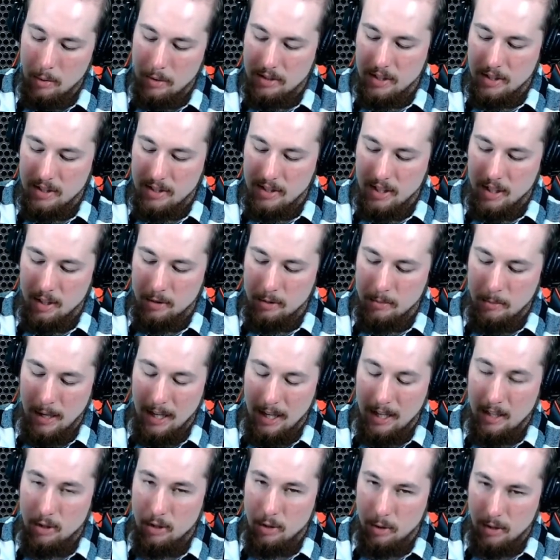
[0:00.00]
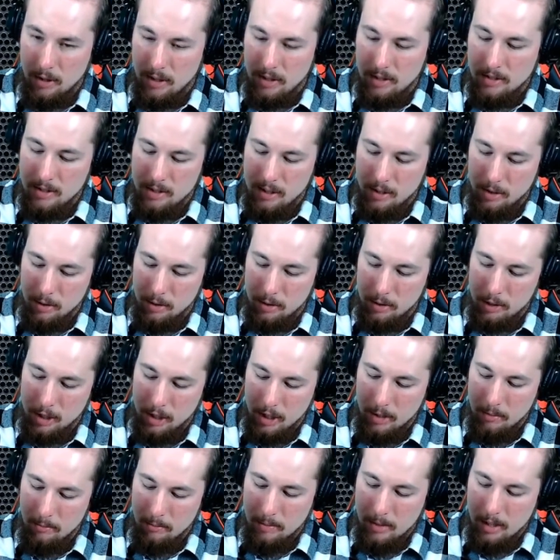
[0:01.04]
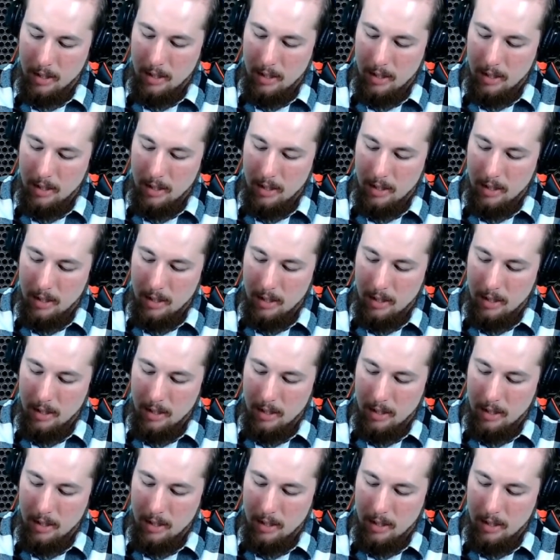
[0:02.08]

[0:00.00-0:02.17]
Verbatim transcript: is the sales manager at this dealership,